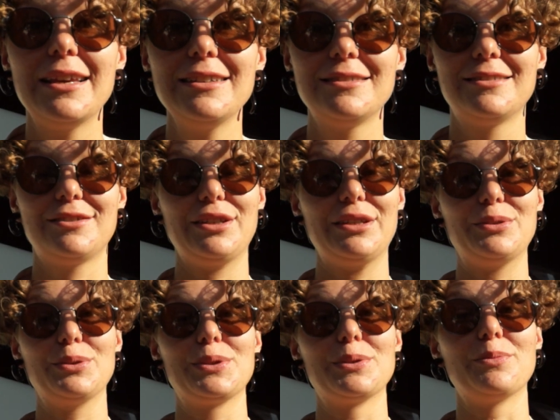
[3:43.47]
so
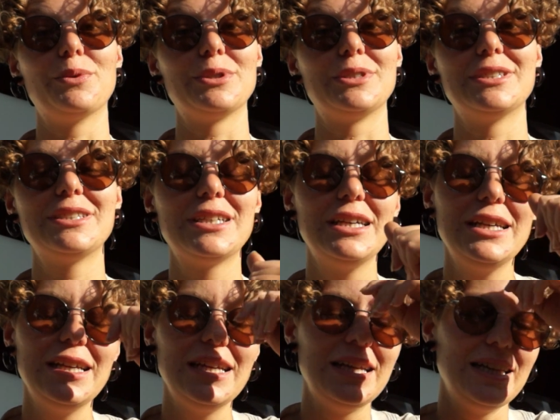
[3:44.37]
that's also important,
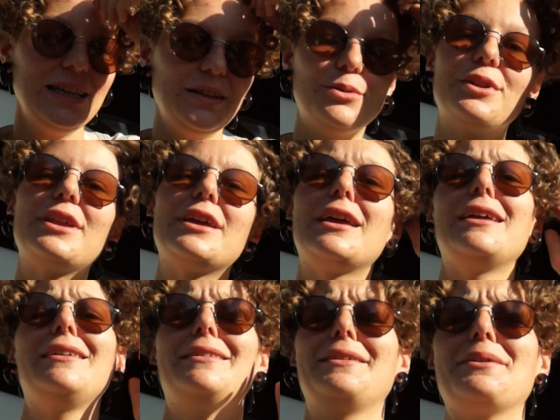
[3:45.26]
well,
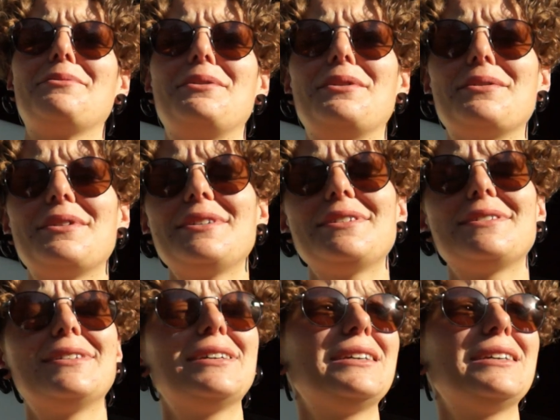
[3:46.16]
anything that we noticed.